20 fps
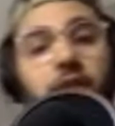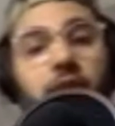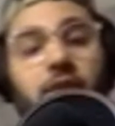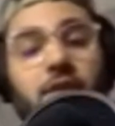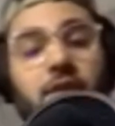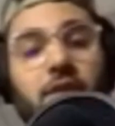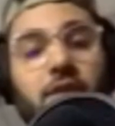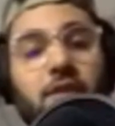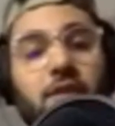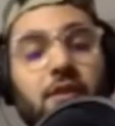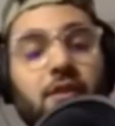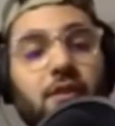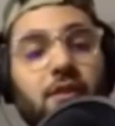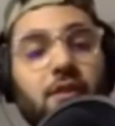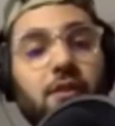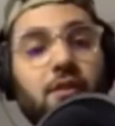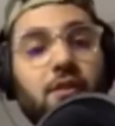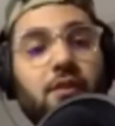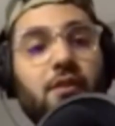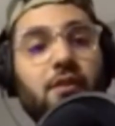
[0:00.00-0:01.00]

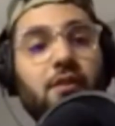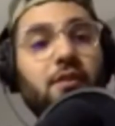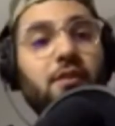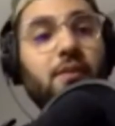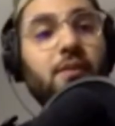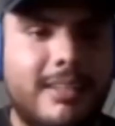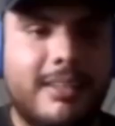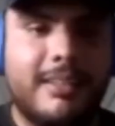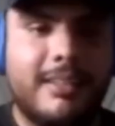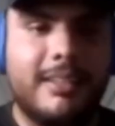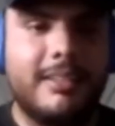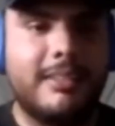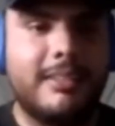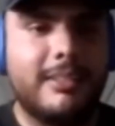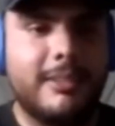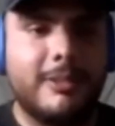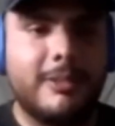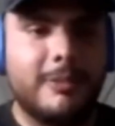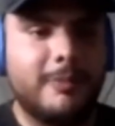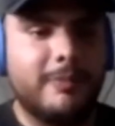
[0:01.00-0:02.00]
this is nothing, you
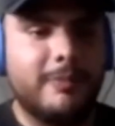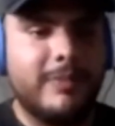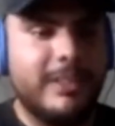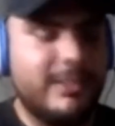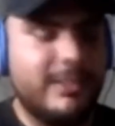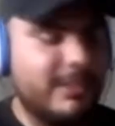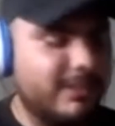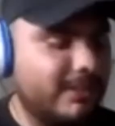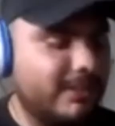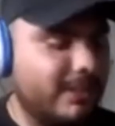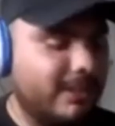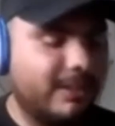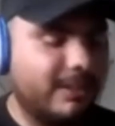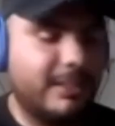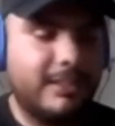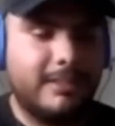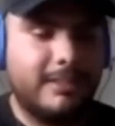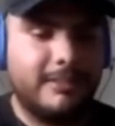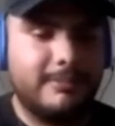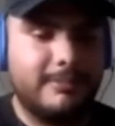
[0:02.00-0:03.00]
know, this is
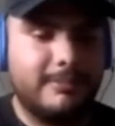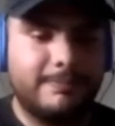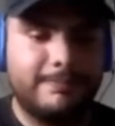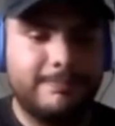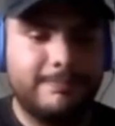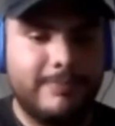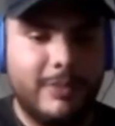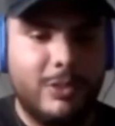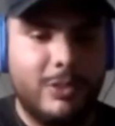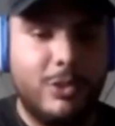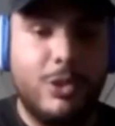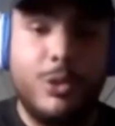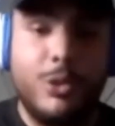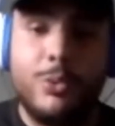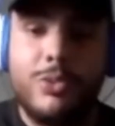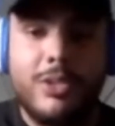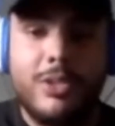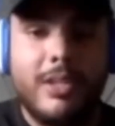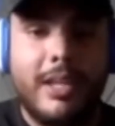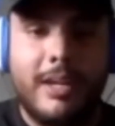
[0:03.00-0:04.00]
nothing new
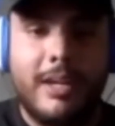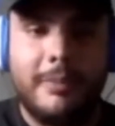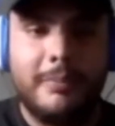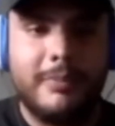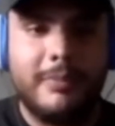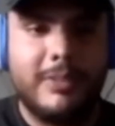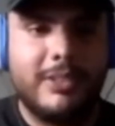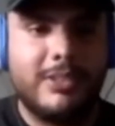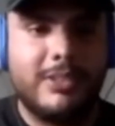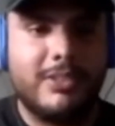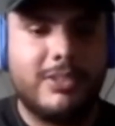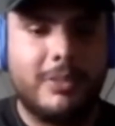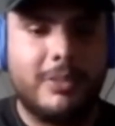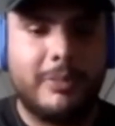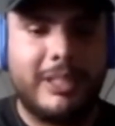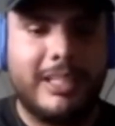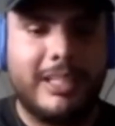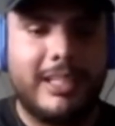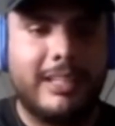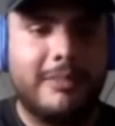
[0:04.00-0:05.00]
to them. This is
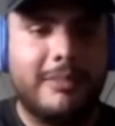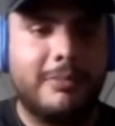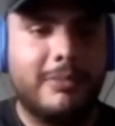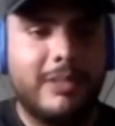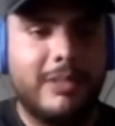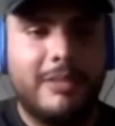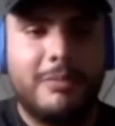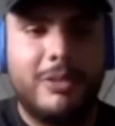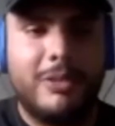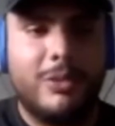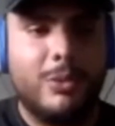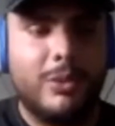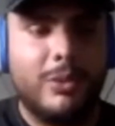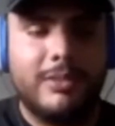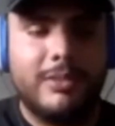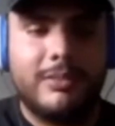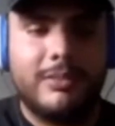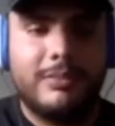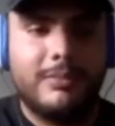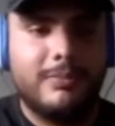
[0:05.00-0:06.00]
something that they've been
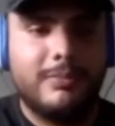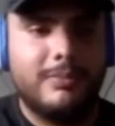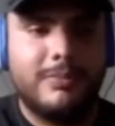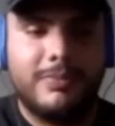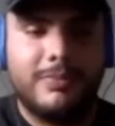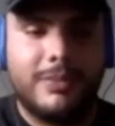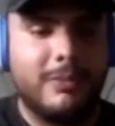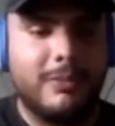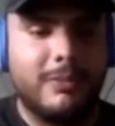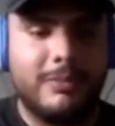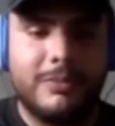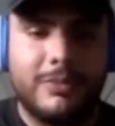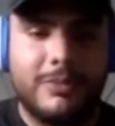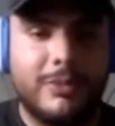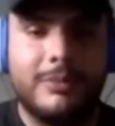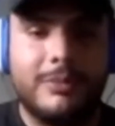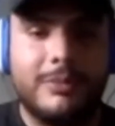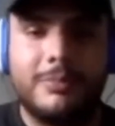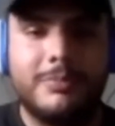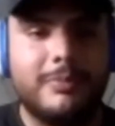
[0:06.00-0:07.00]
doing
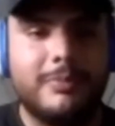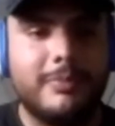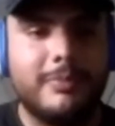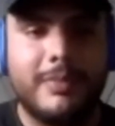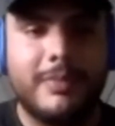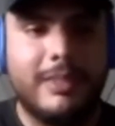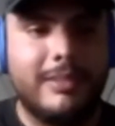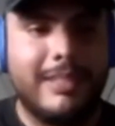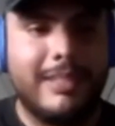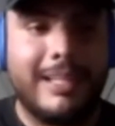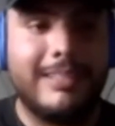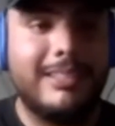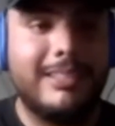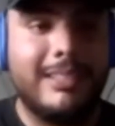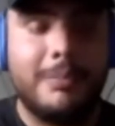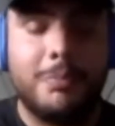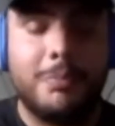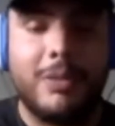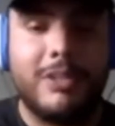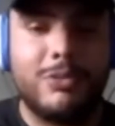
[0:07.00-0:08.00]
for
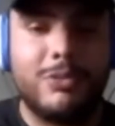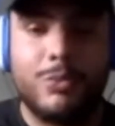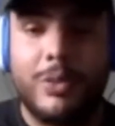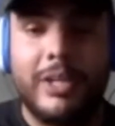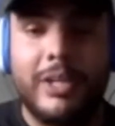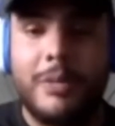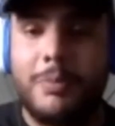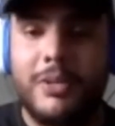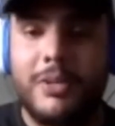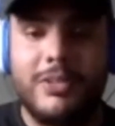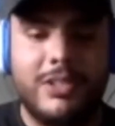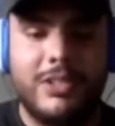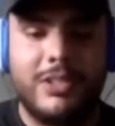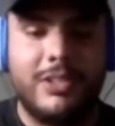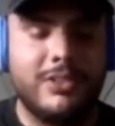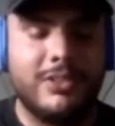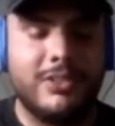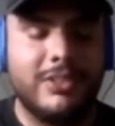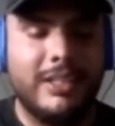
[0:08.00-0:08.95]
19 plus, 20 plus years.